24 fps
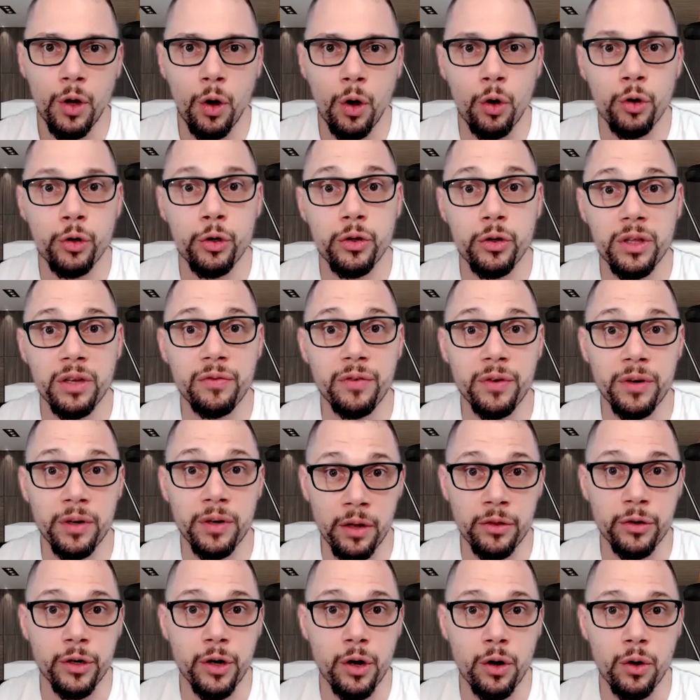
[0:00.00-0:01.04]
all your different
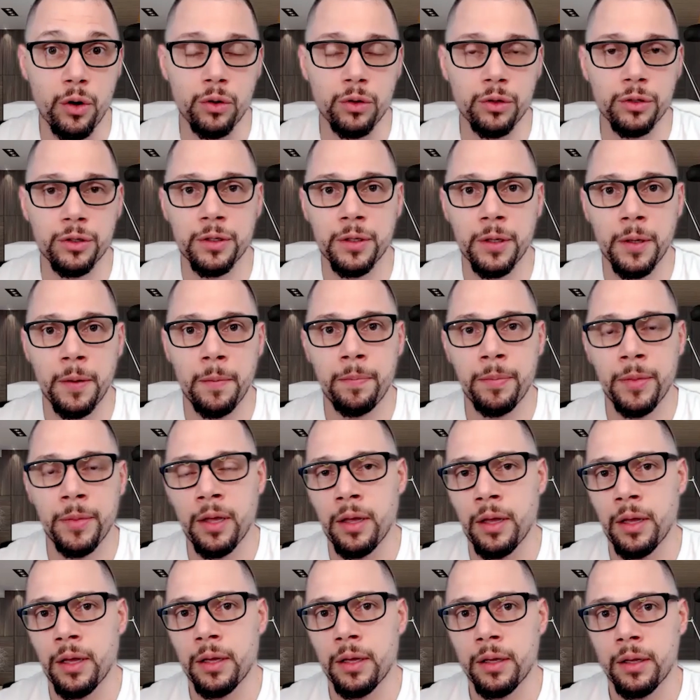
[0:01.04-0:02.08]
other goals.
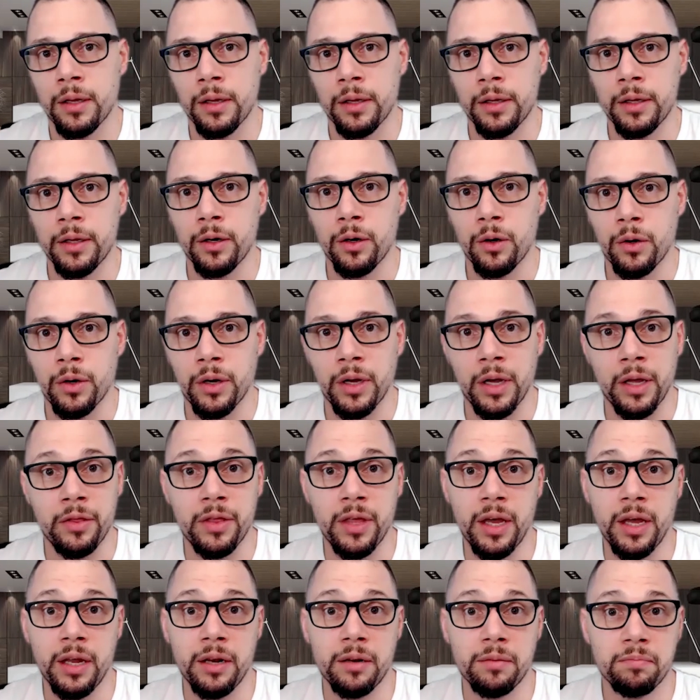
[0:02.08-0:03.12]
And
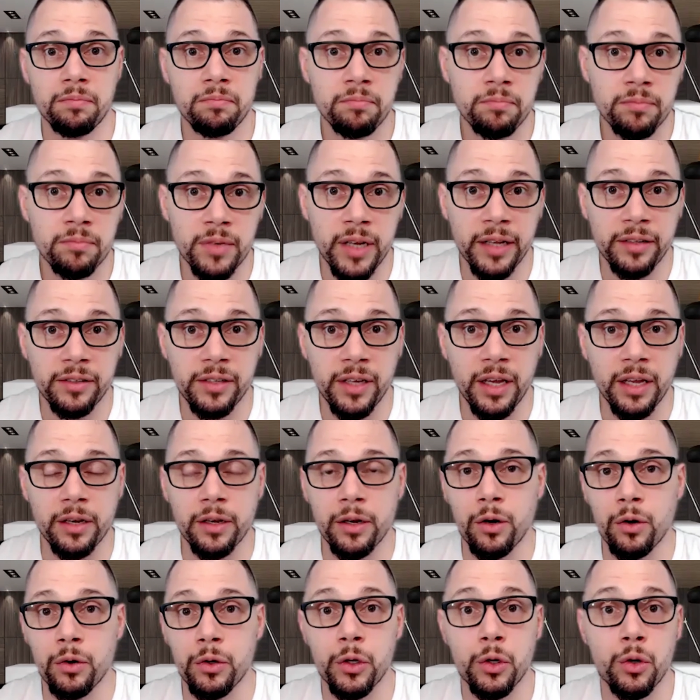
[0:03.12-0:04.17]
then that's it.
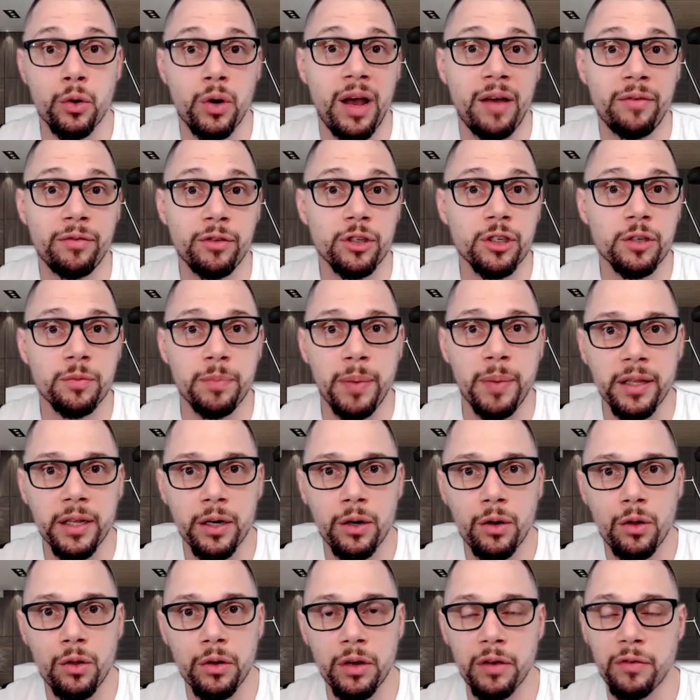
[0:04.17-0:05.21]
You don't have to spend
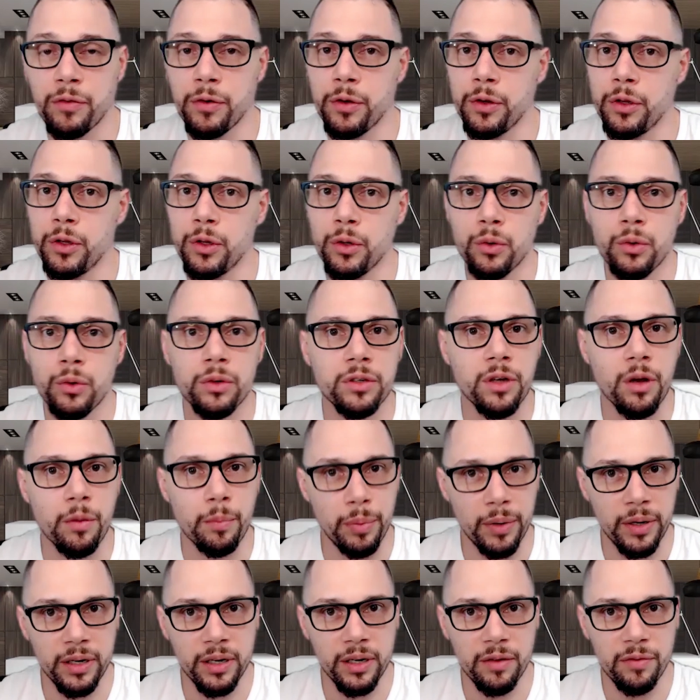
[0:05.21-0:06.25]
it all. If you do, it's
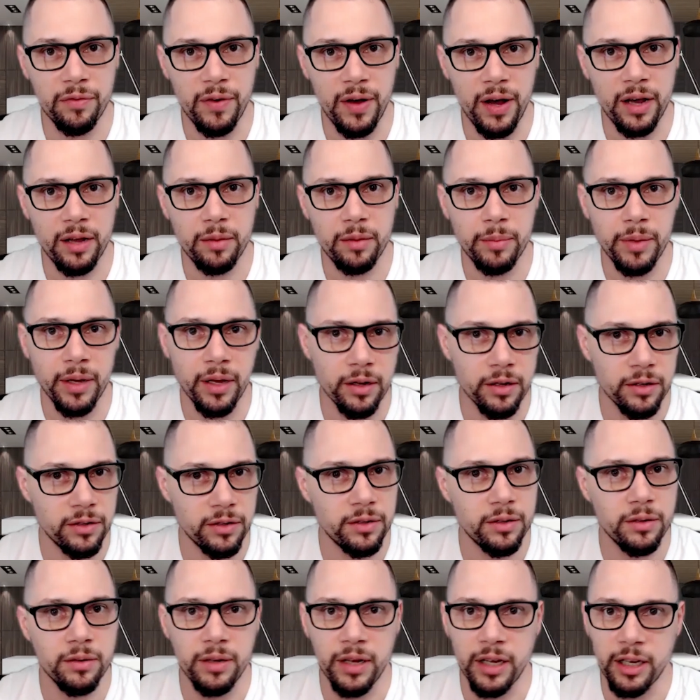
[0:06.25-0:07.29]
completely fine,
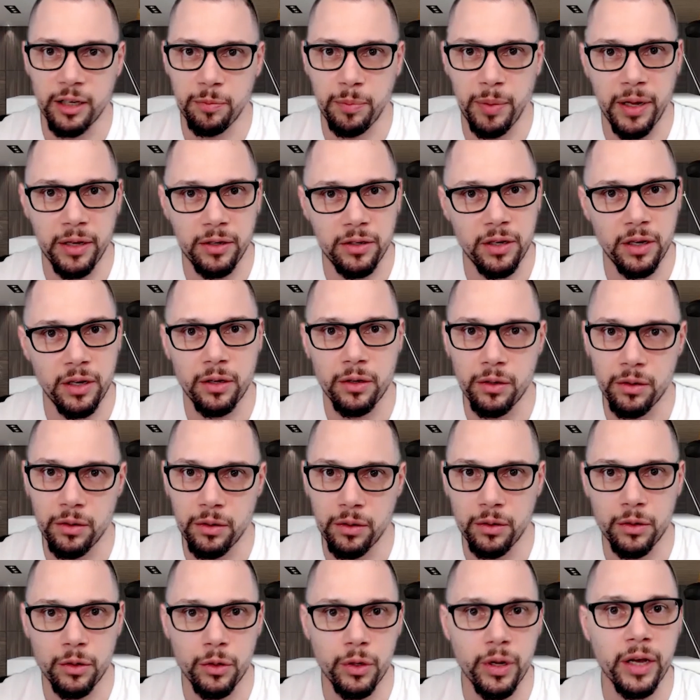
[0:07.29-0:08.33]
because next paycheck,
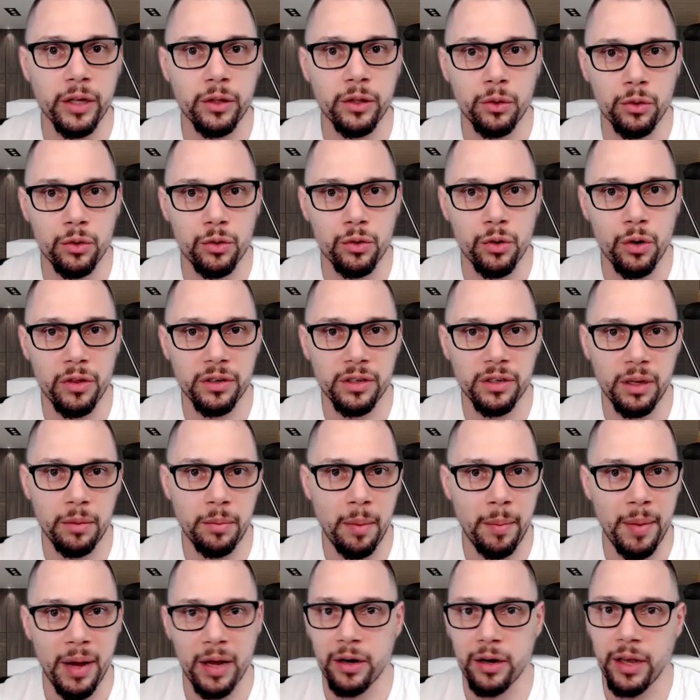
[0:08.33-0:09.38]
you get to draw the same
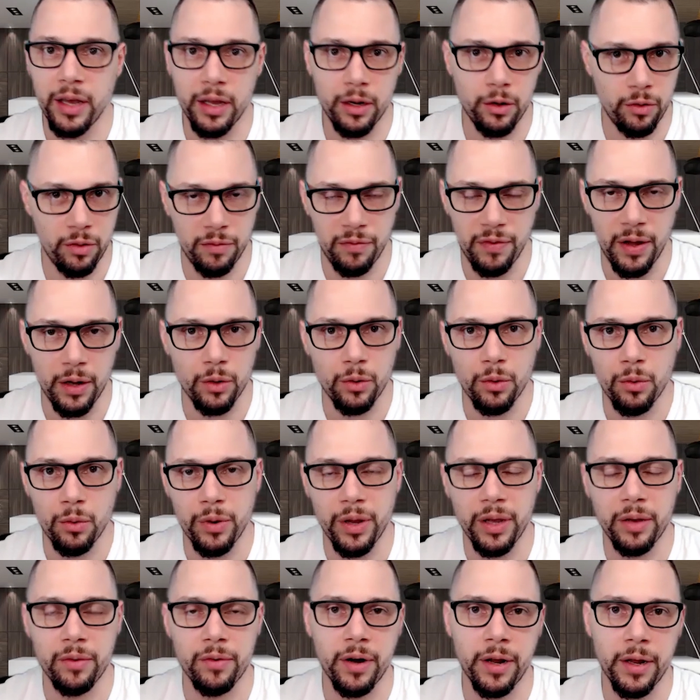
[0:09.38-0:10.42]
amount again or the following
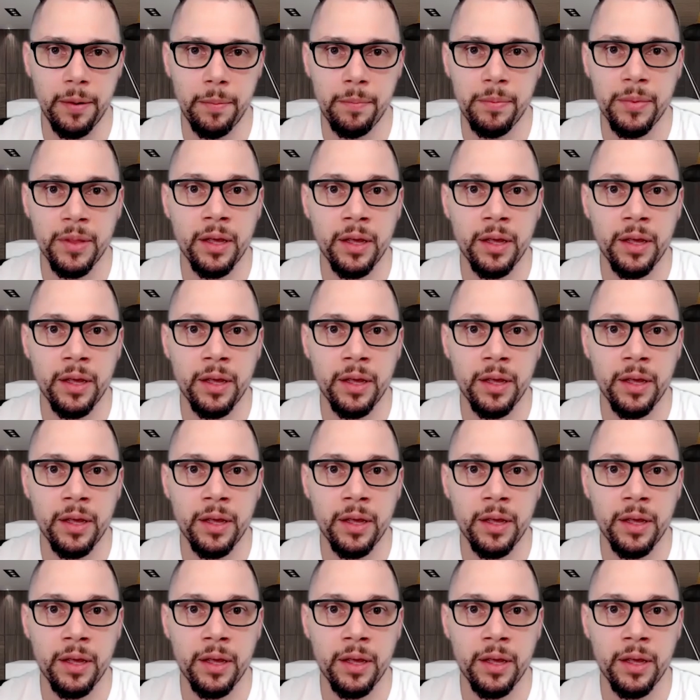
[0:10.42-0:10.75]
week, right?